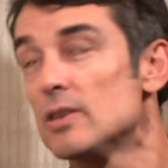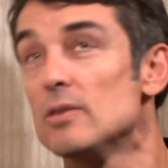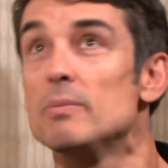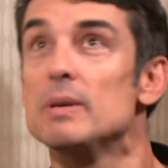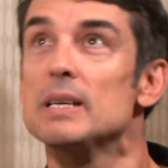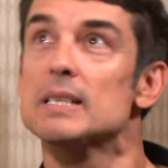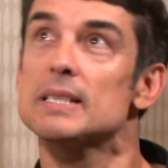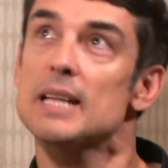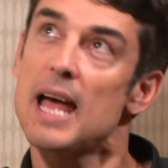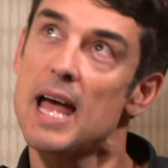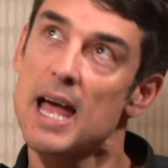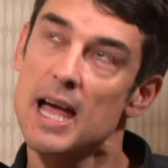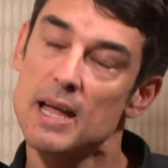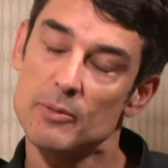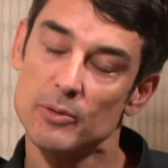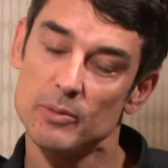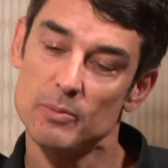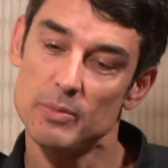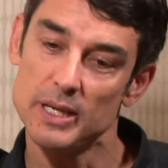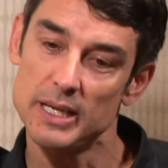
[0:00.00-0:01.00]
So the biggest
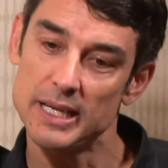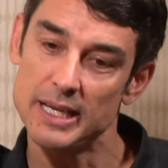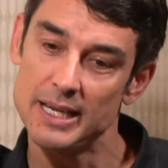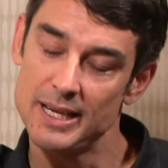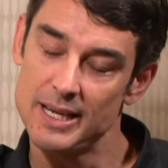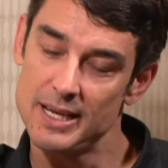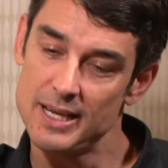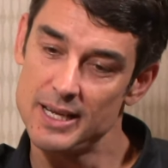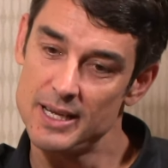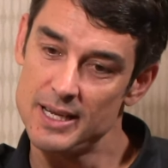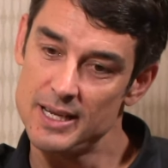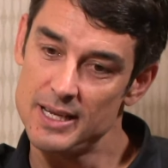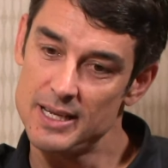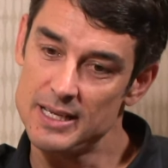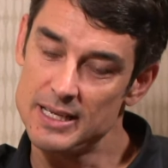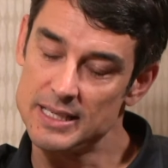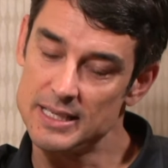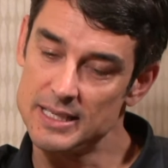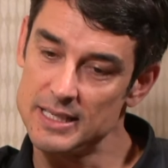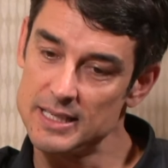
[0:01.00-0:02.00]
add would be
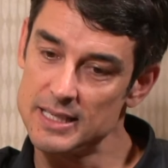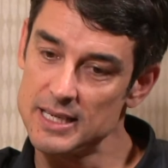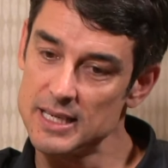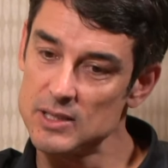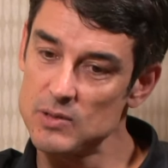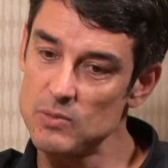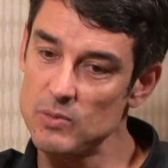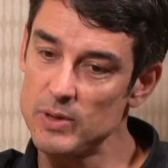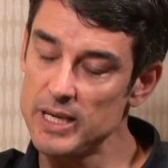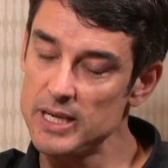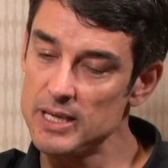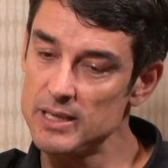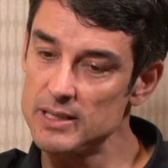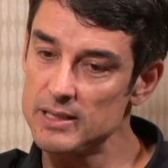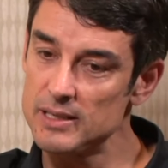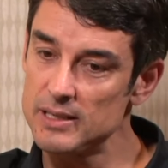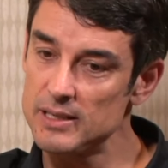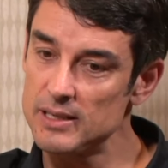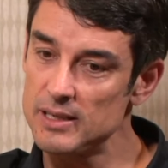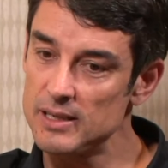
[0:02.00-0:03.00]
6
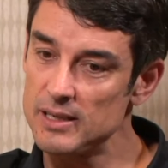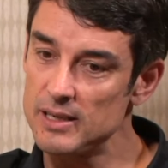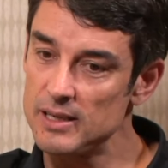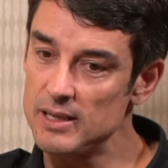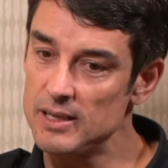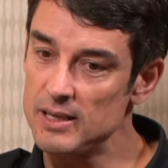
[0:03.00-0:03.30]
weeks